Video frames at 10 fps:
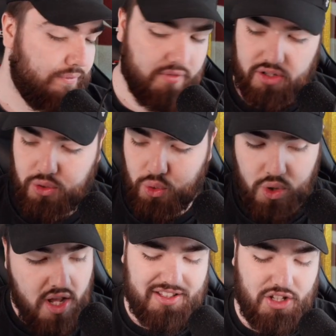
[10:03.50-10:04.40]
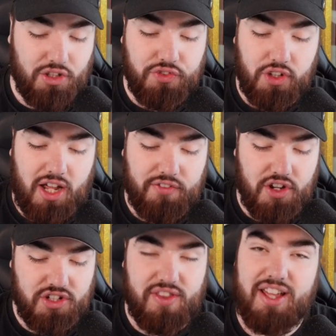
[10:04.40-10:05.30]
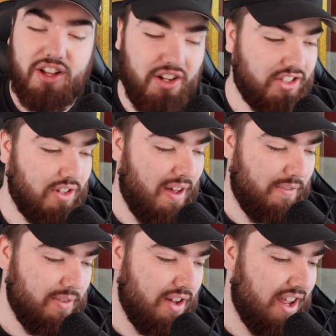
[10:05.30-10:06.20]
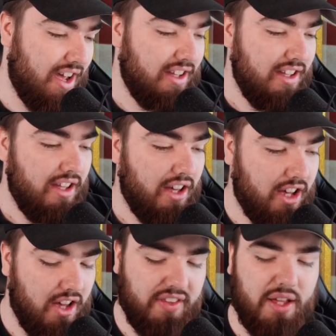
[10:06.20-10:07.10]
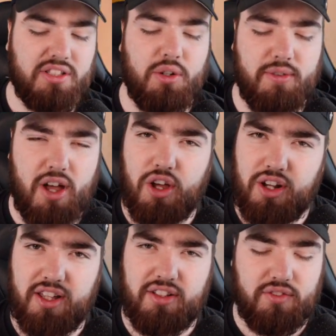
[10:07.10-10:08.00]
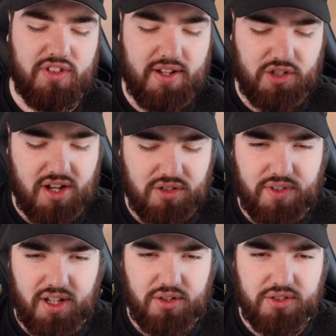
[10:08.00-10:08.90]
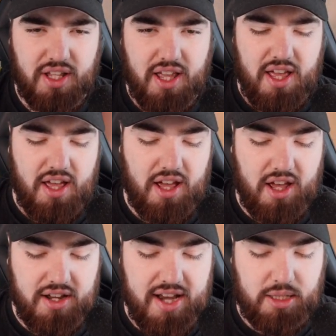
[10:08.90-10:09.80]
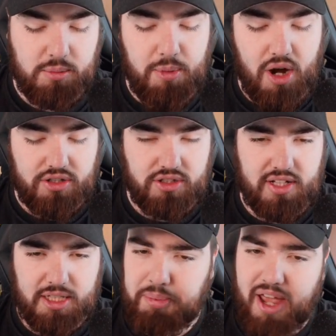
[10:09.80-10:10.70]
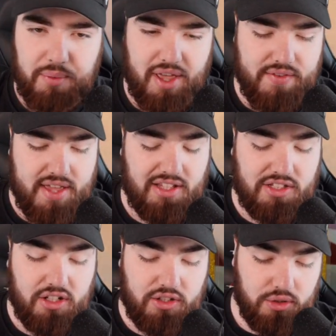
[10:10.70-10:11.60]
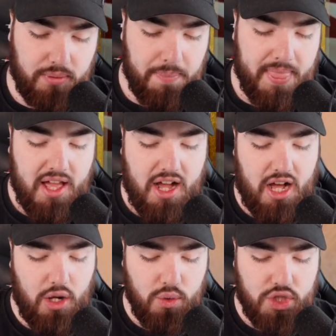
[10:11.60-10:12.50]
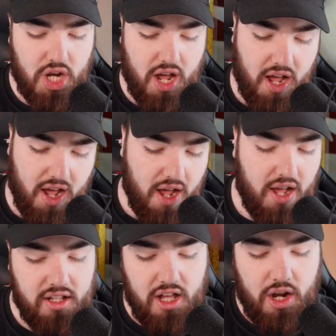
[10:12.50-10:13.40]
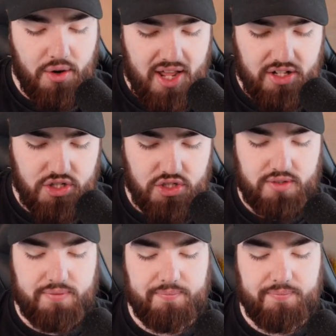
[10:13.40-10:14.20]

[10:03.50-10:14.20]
Very cool. Got the full art version of that card, so I'm happy about that. I think that was in one of my earlier VMAX Rising videos. Next box, next pack, we have a Zatu, Halucha, Honedge,